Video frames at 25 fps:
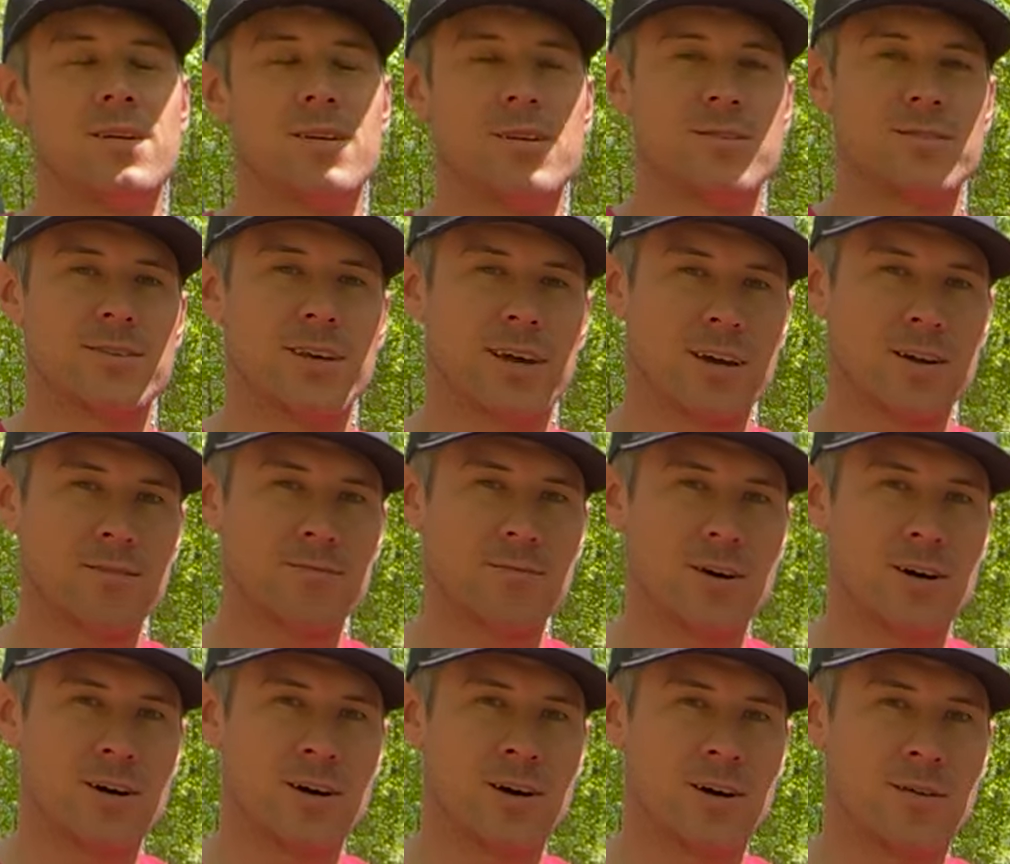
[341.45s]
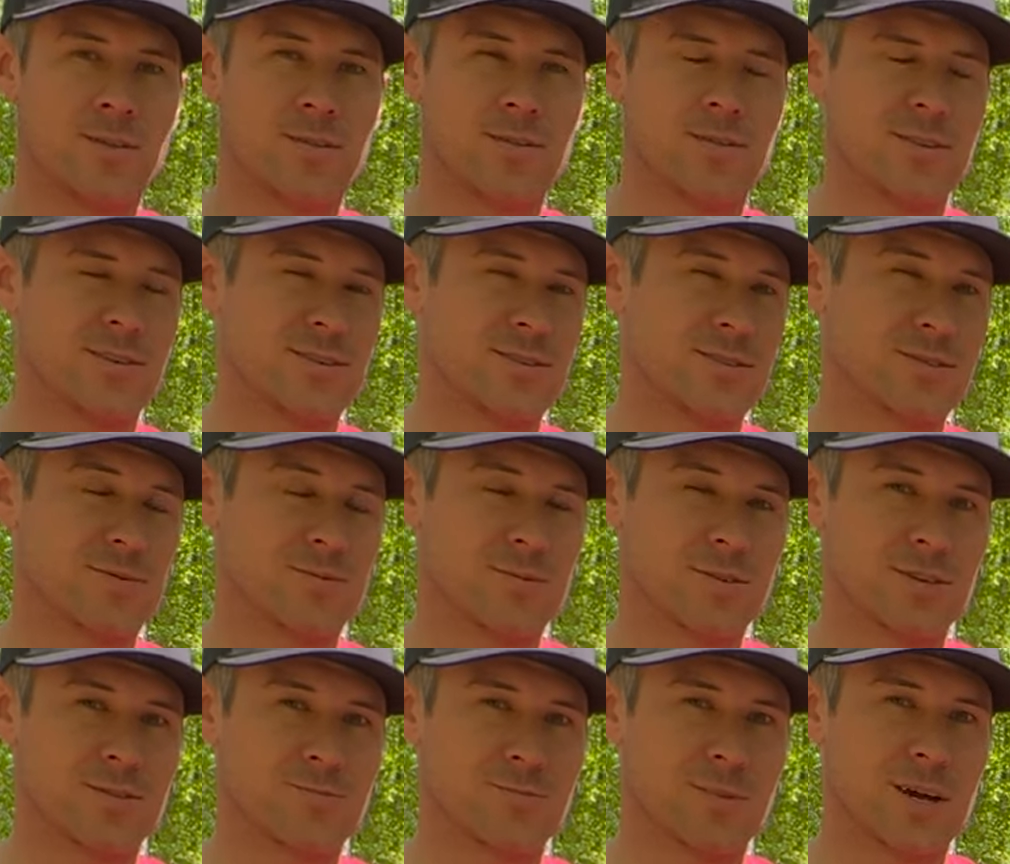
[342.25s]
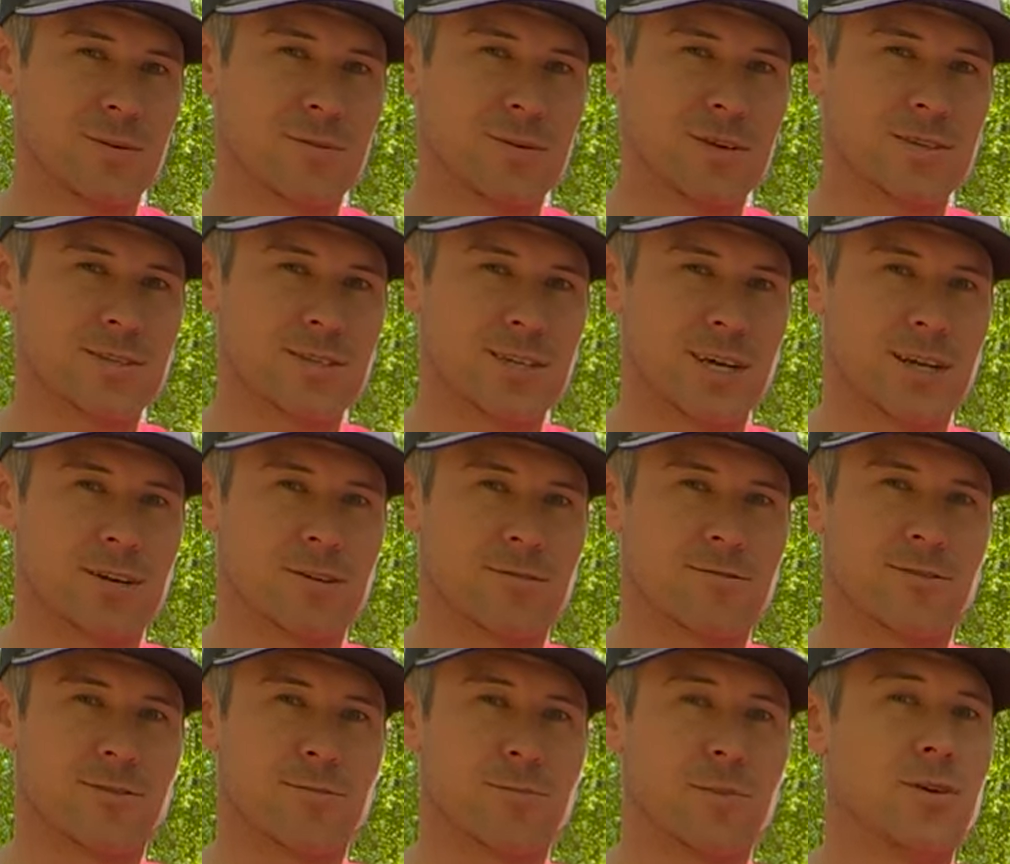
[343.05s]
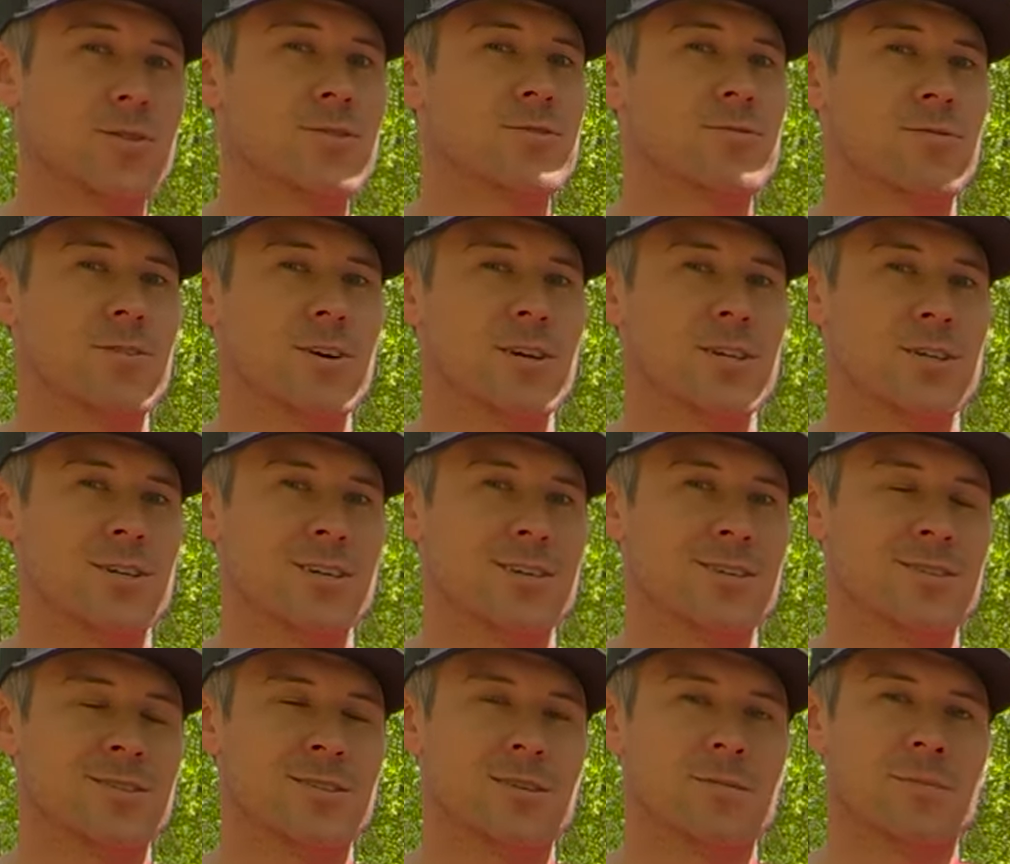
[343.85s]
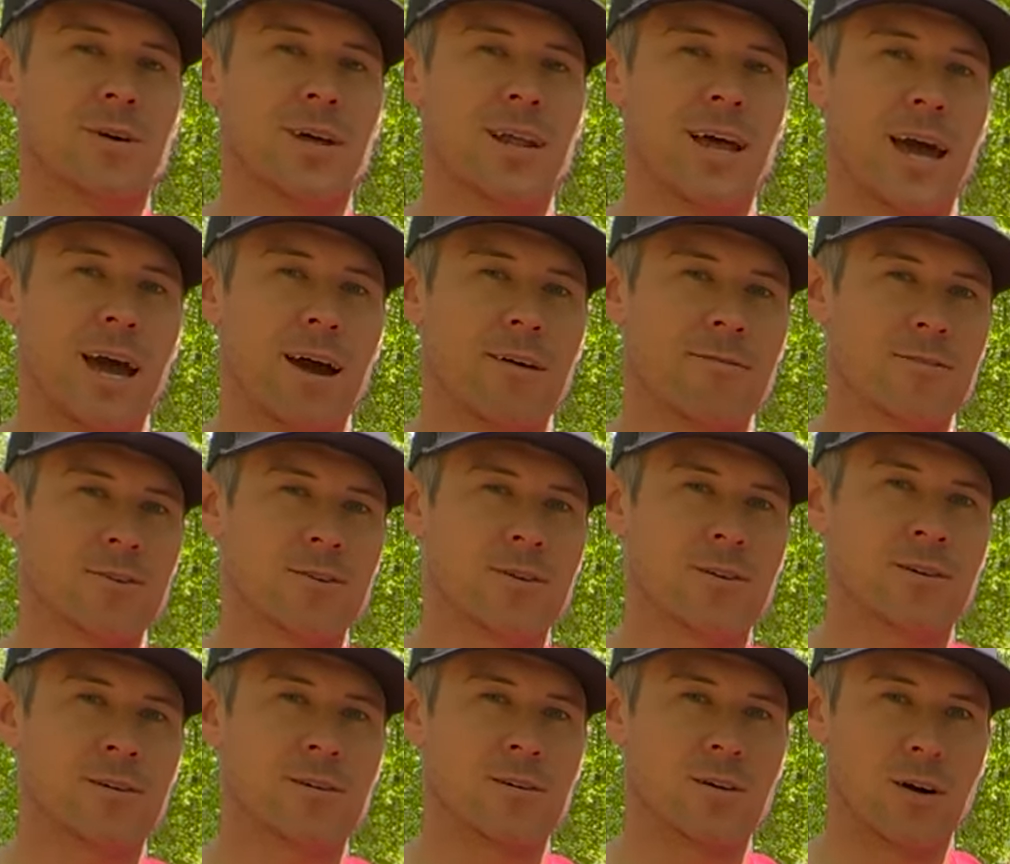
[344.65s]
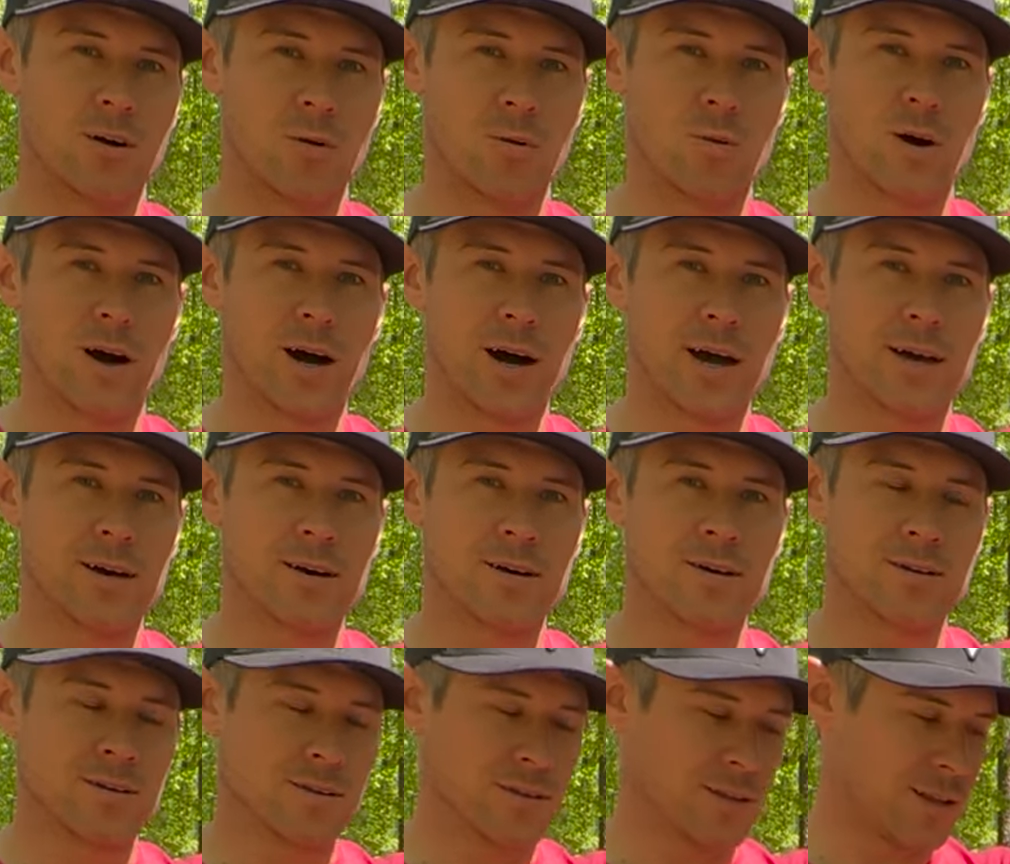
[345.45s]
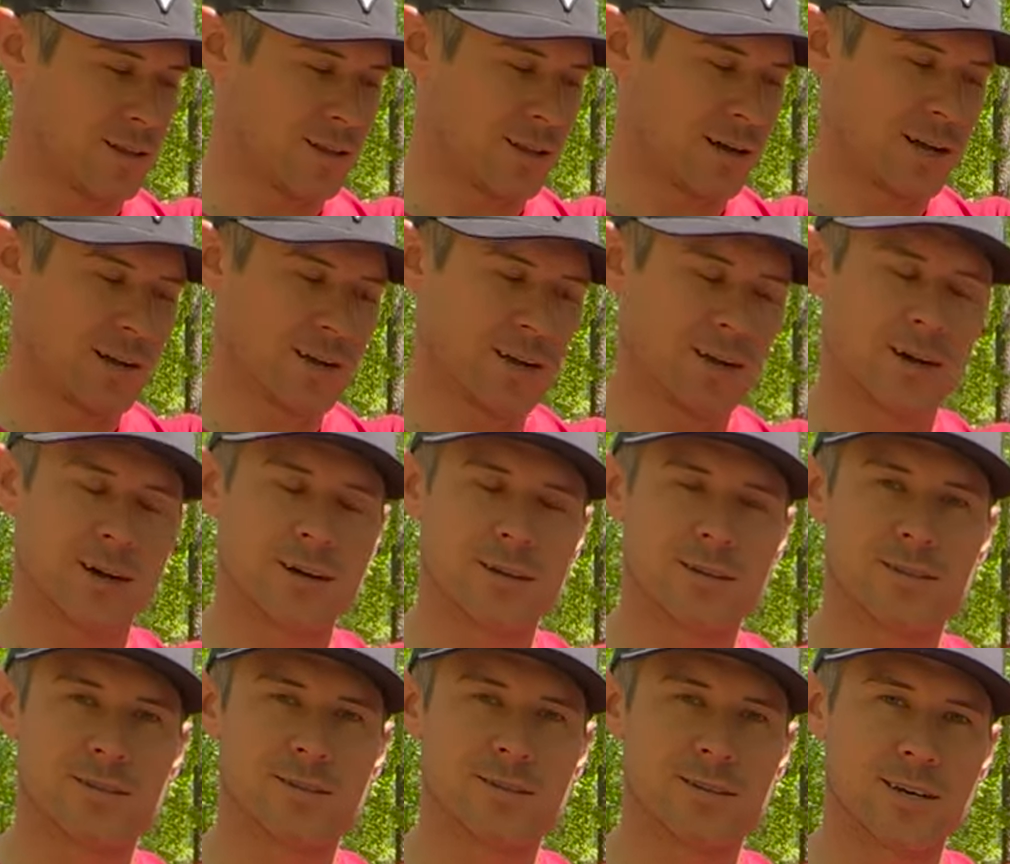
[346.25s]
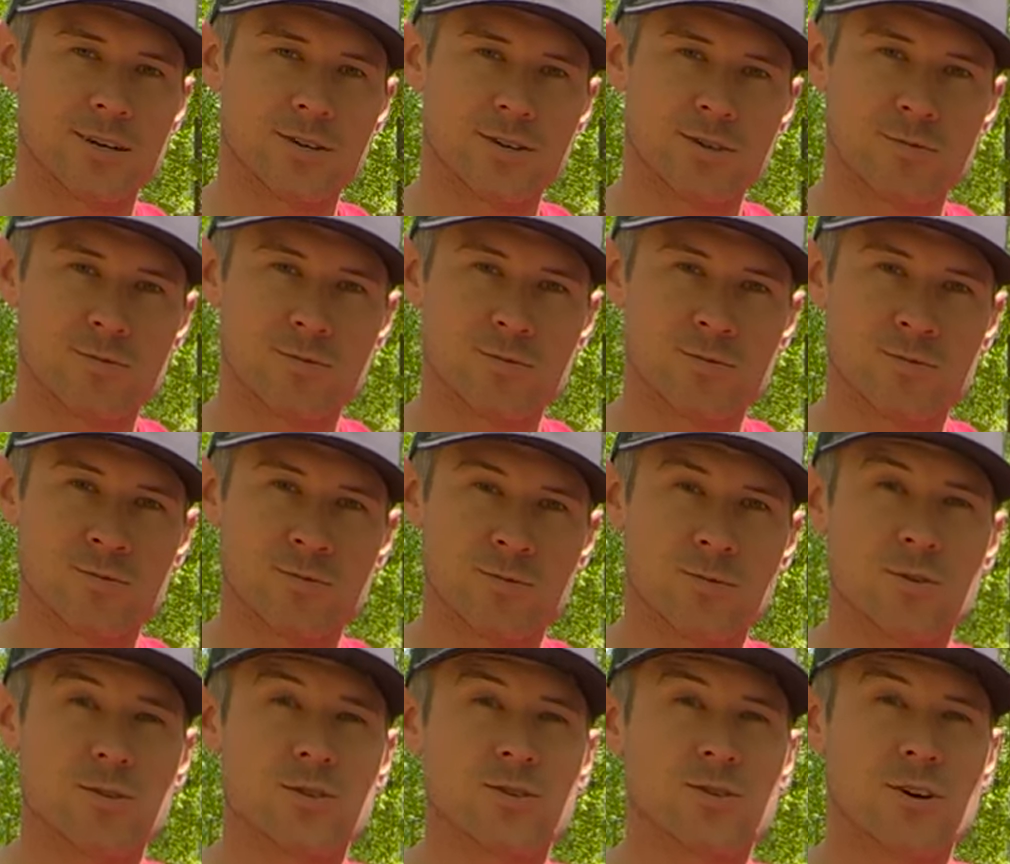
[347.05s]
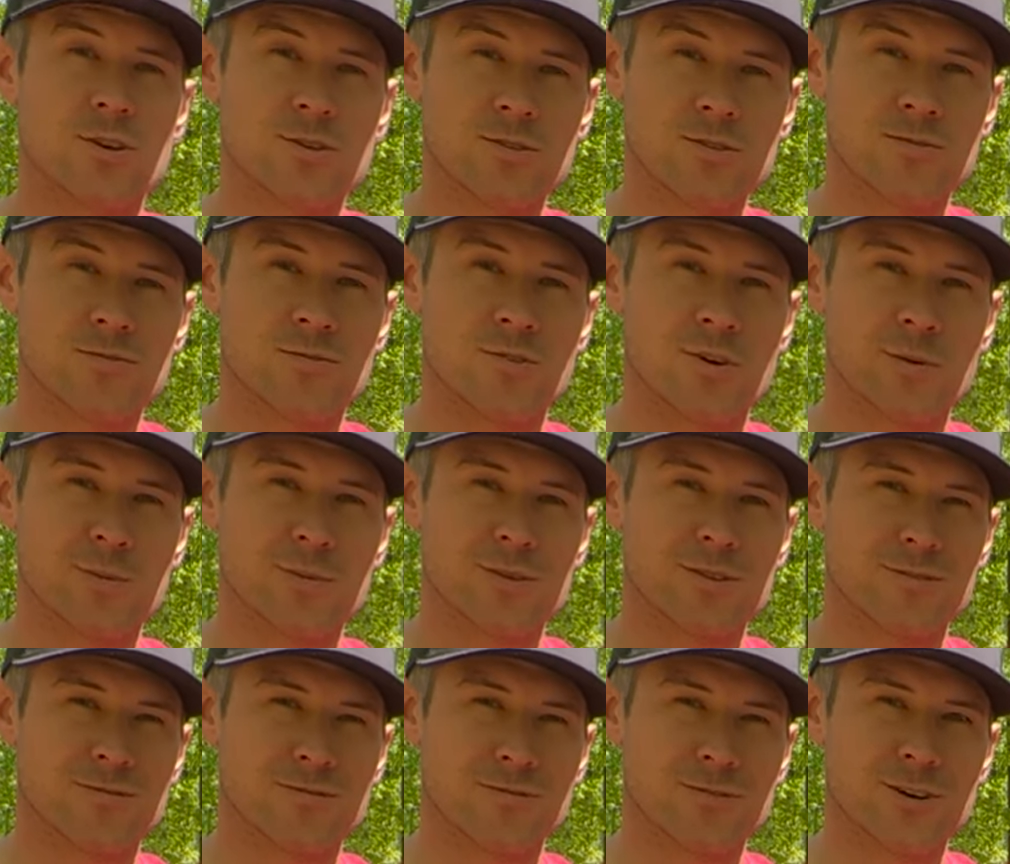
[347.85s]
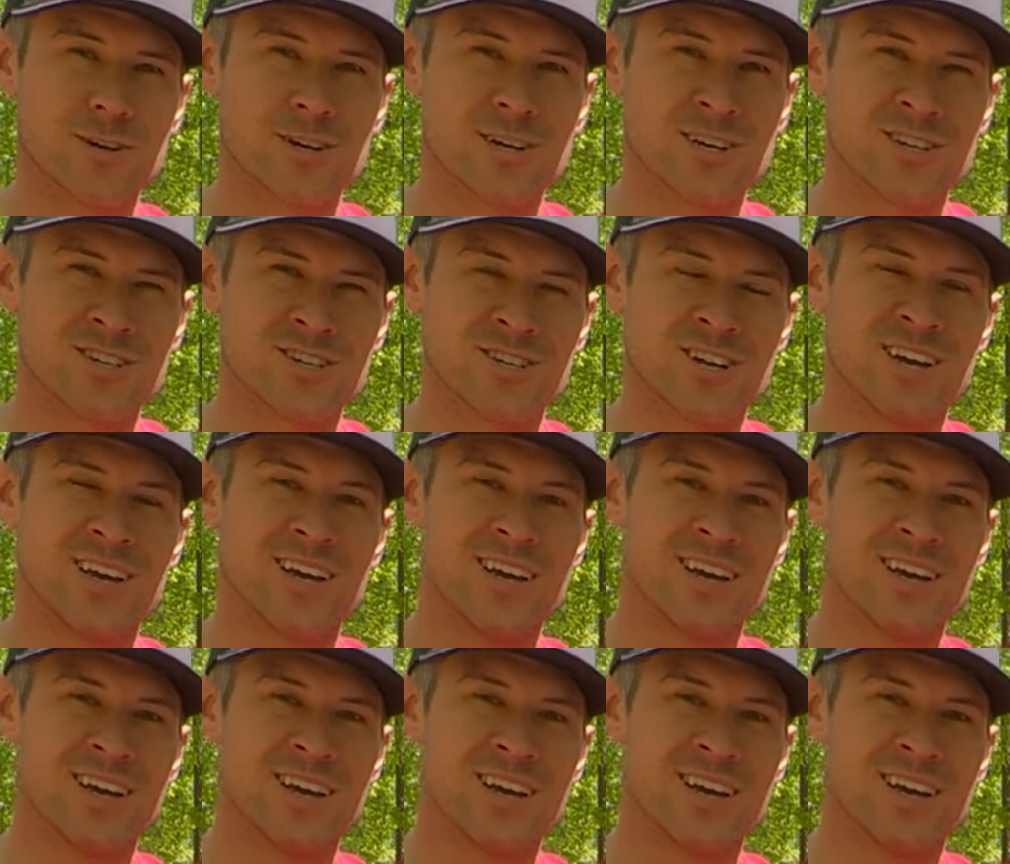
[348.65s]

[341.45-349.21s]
Second of all, this, is, this might be standard for most fridges, but after a while, a lot of condensation will start to form in the fridge